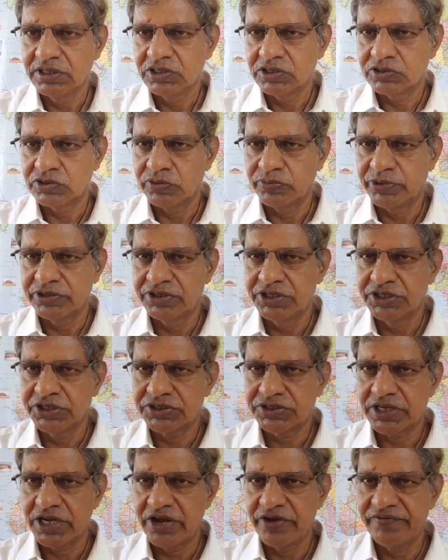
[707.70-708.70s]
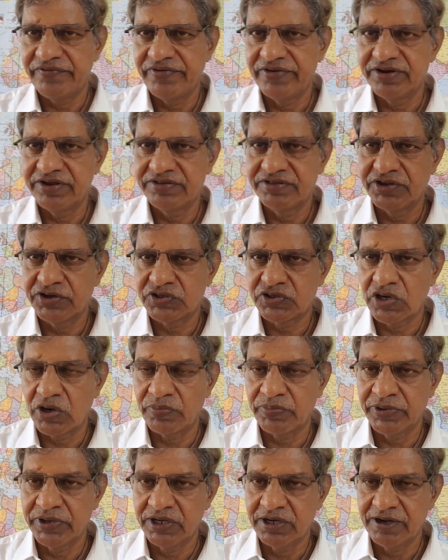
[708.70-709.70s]
So with this I have finished this
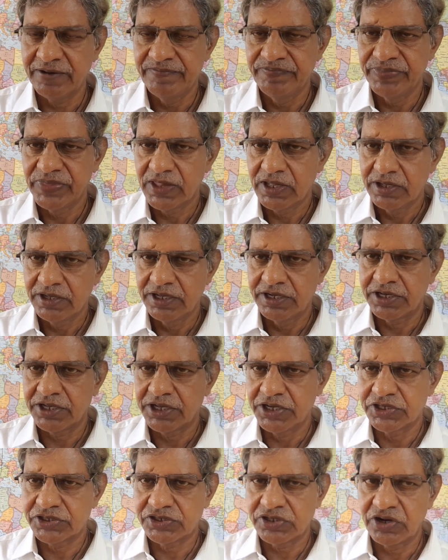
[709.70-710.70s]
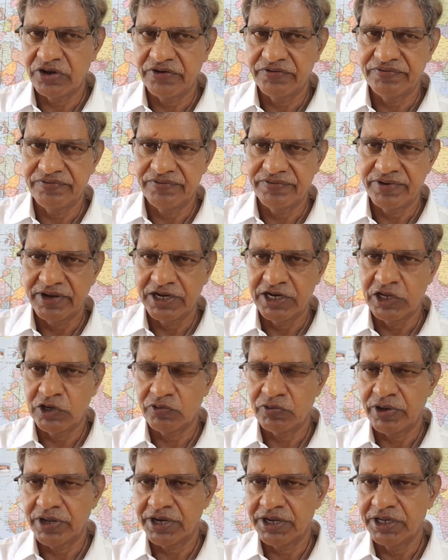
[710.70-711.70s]
topic. In case of any
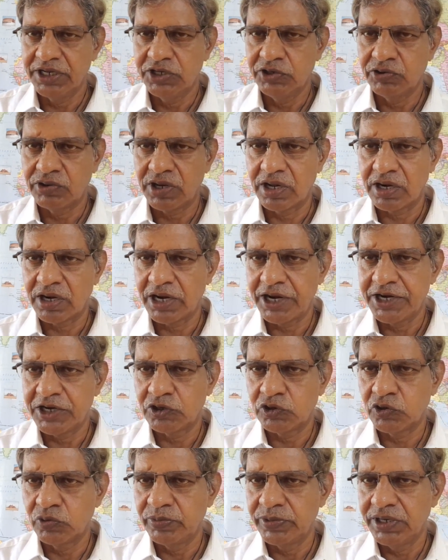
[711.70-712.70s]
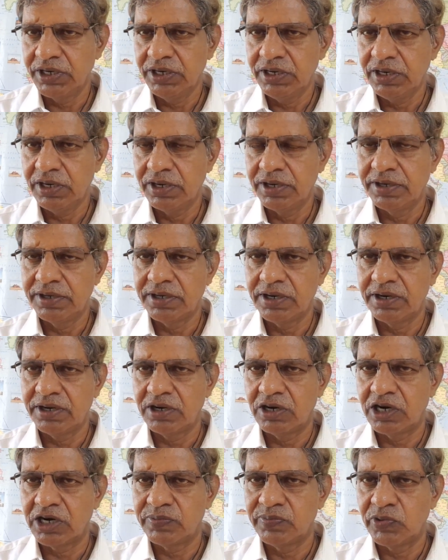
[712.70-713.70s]
query, you can write to me
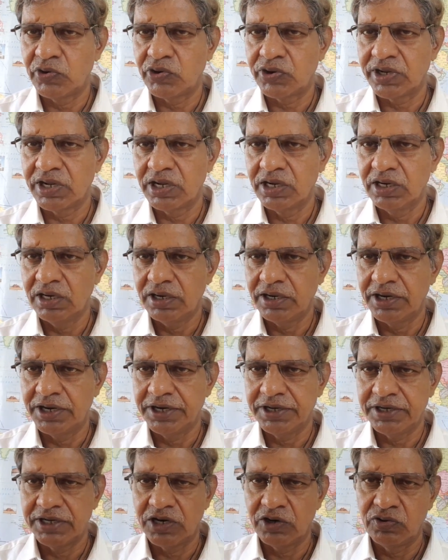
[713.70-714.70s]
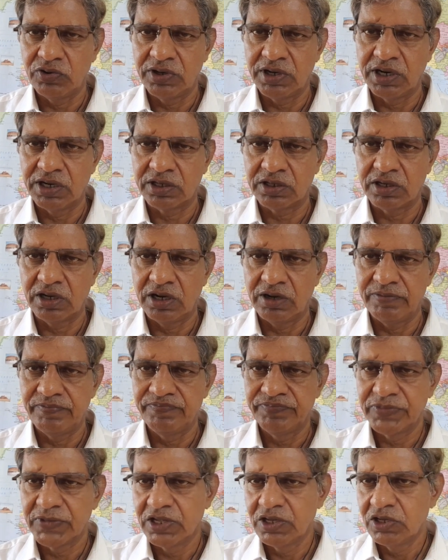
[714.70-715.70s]
dn.maurya@yahoo.com.
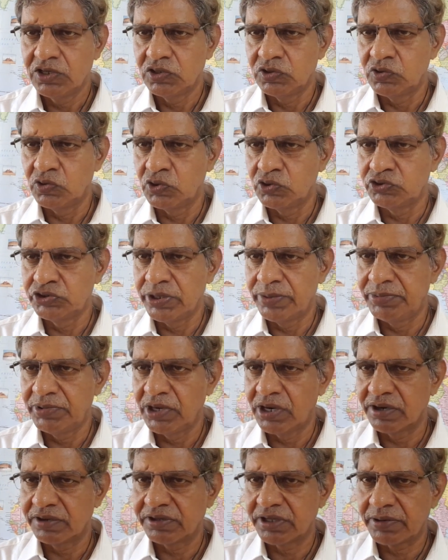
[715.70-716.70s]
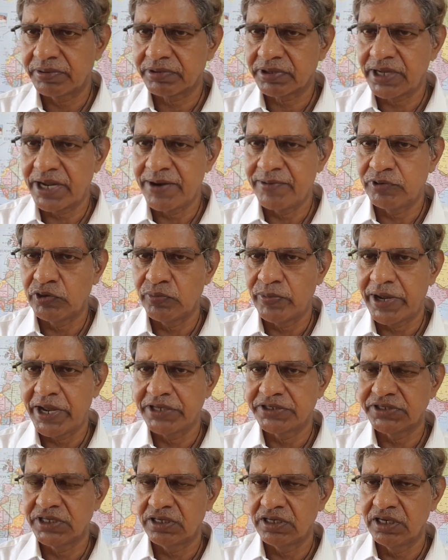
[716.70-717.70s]
Those who have not subscribed to my
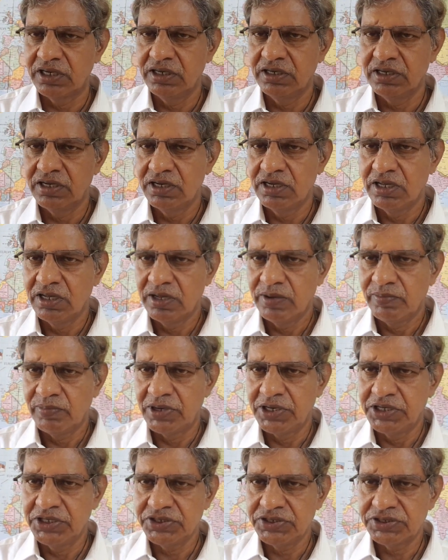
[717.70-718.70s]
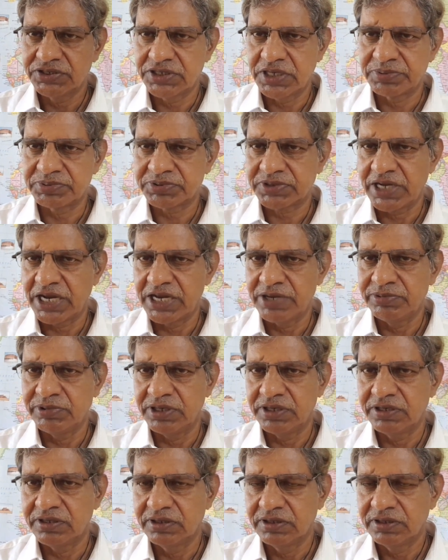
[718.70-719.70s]
channel, please subscribe it.